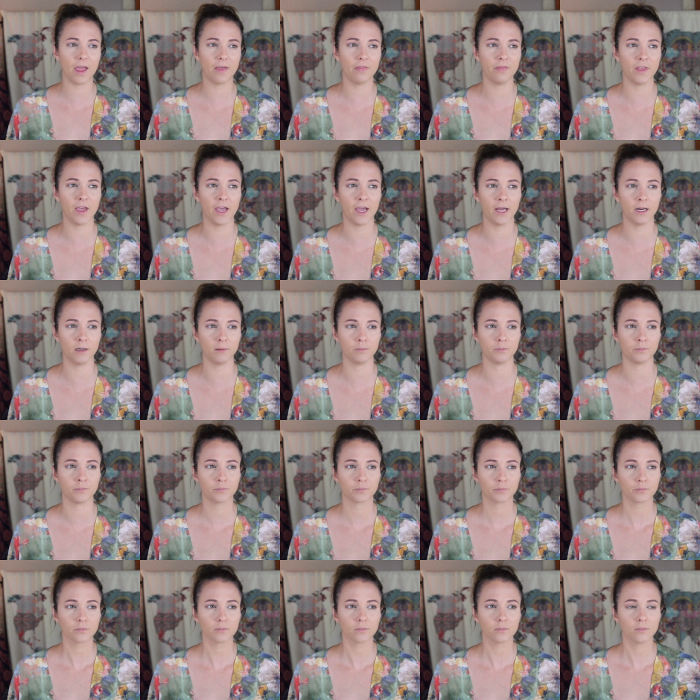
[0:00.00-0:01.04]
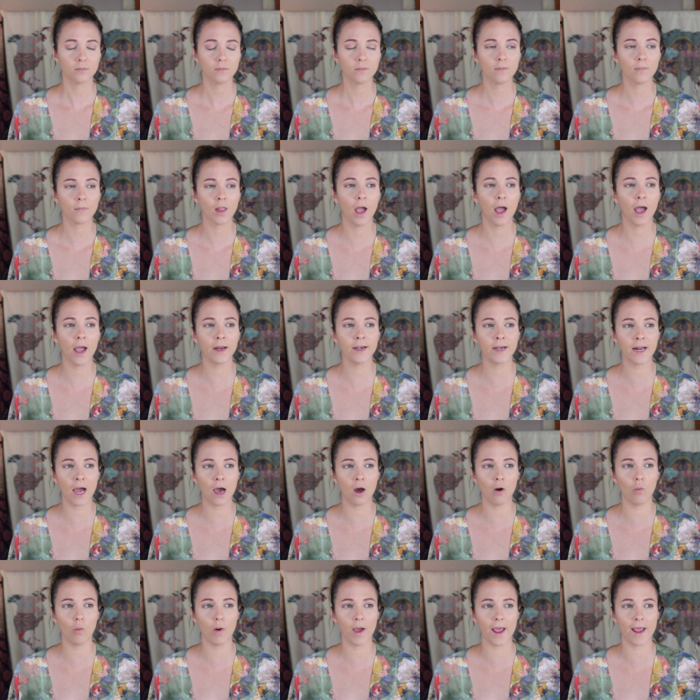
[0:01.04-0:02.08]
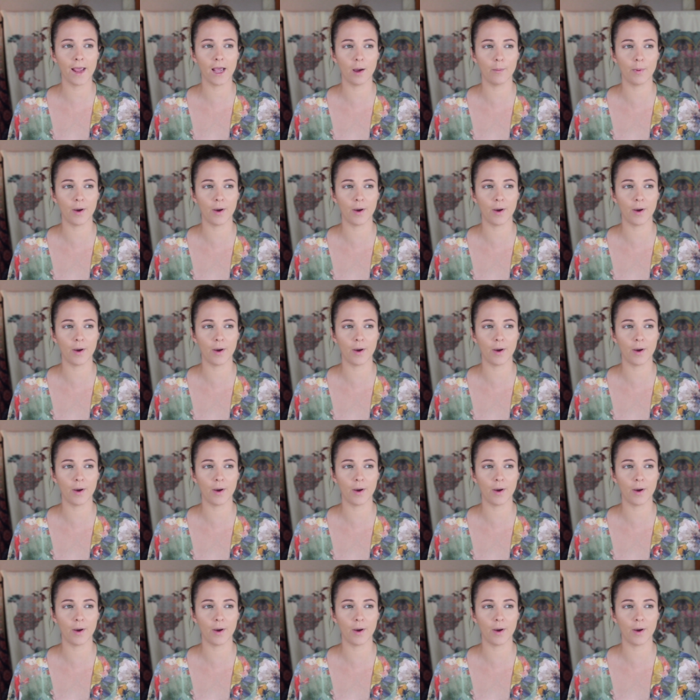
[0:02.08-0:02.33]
and then I now weigh